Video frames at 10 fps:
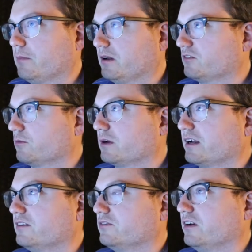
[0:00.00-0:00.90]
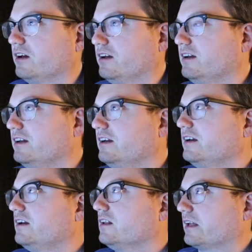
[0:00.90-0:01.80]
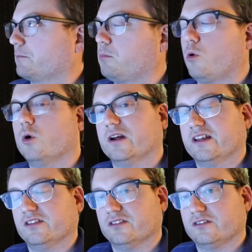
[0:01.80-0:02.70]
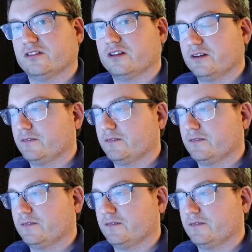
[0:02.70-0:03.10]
but some kind of, like poise.